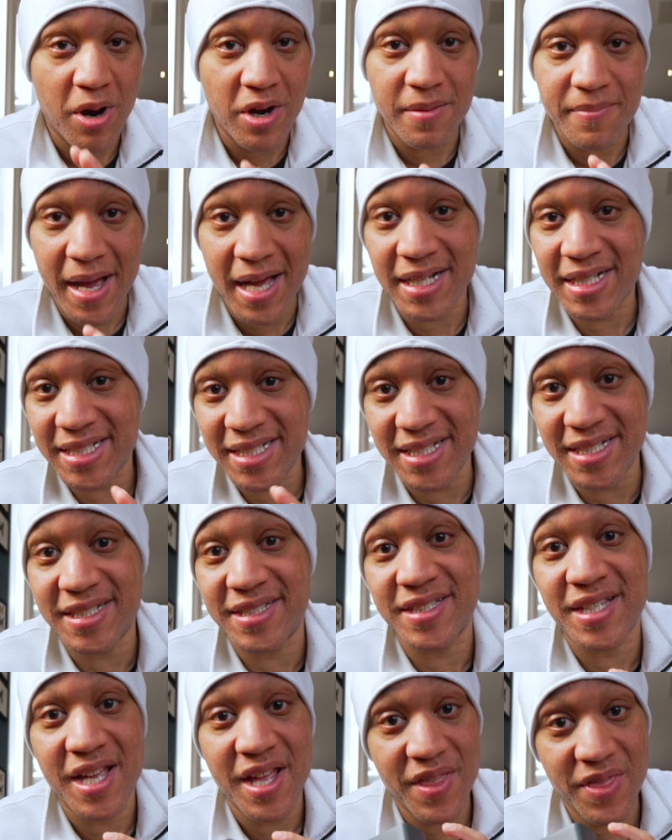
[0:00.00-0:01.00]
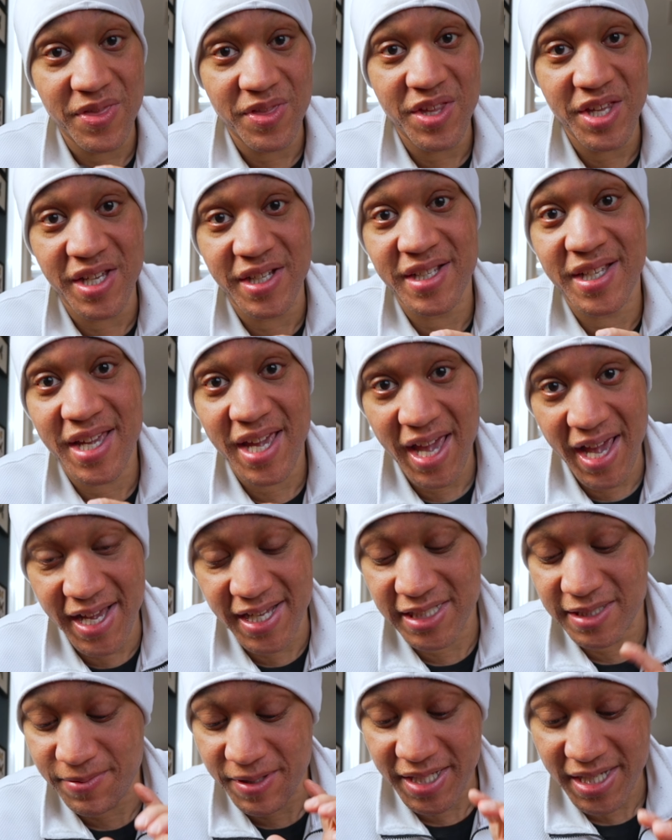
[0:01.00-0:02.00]
part about it is the
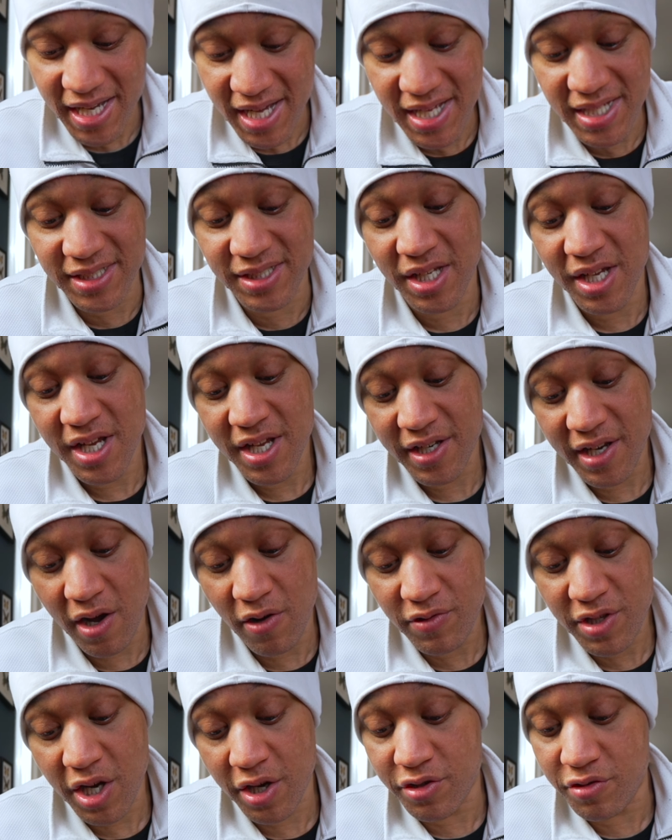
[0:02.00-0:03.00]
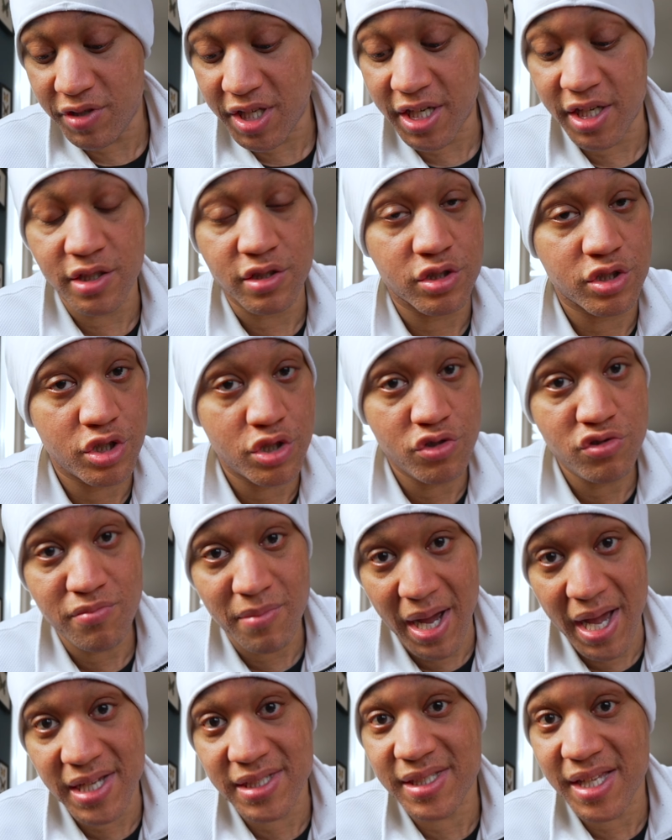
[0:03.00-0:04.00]
case because not only are you getting two
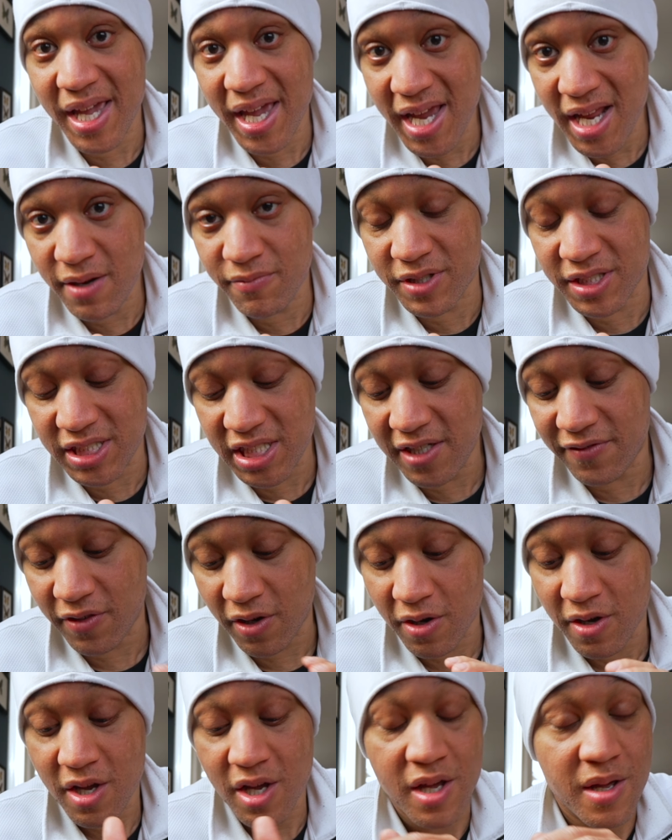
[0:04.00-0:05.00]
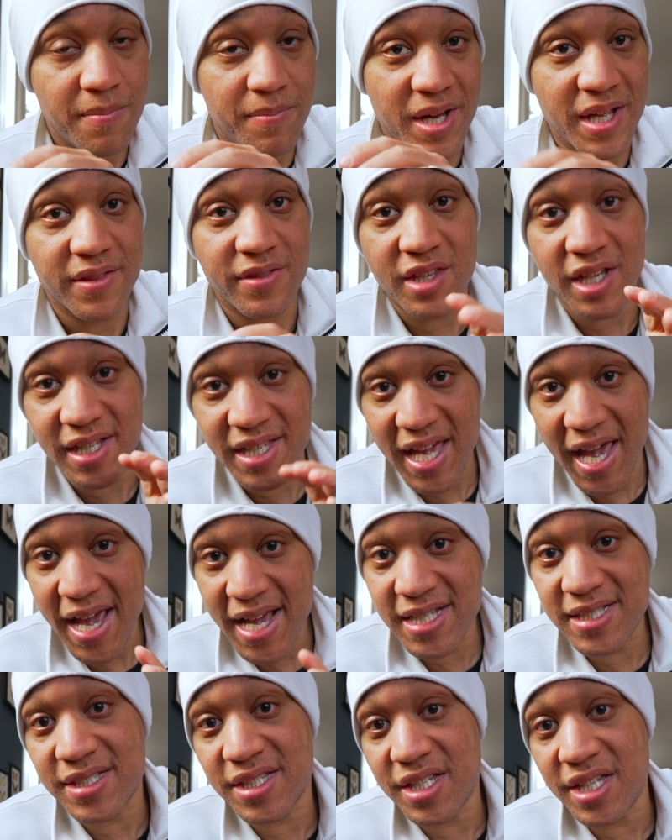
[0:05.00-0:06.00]
mics and a receiver, but the
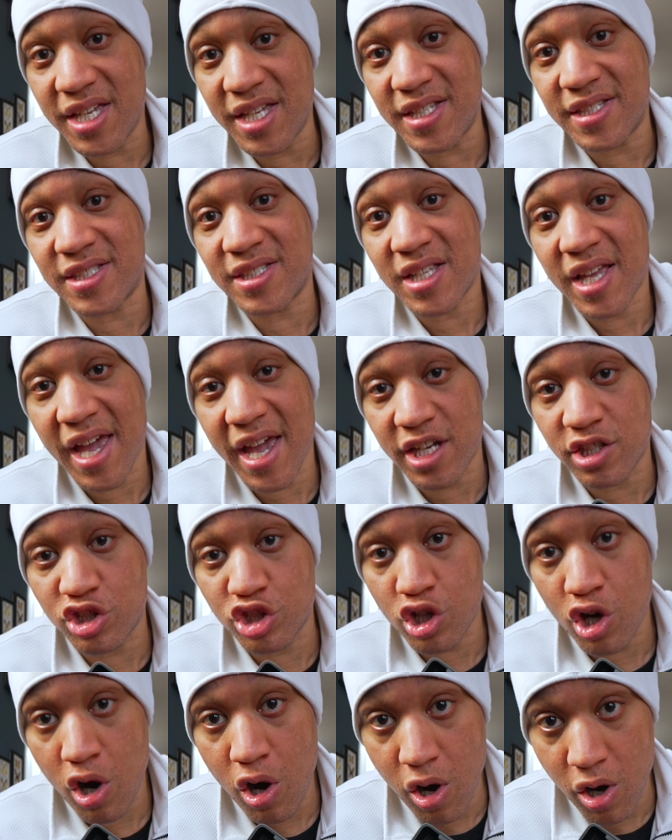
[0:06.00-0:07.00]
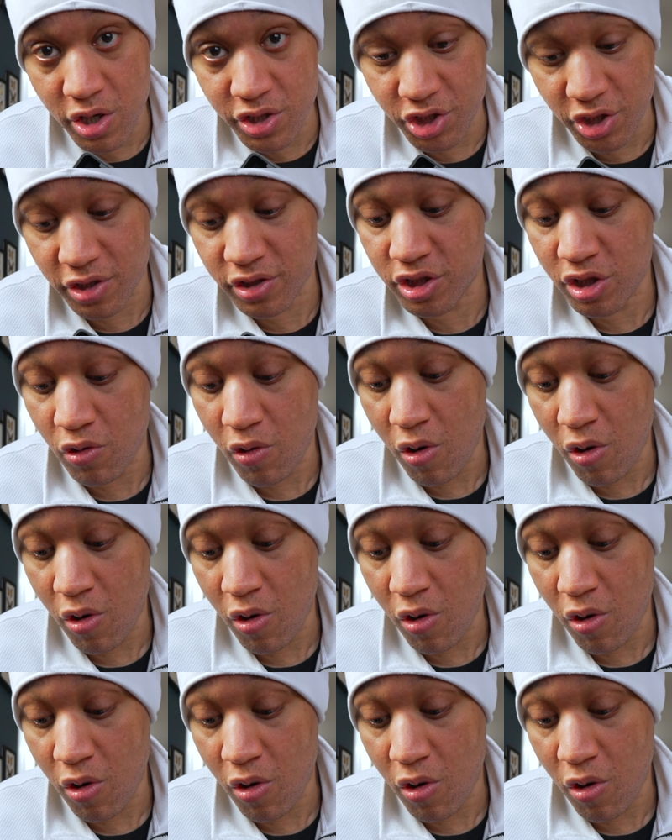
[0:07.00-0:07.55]
case is a charger. So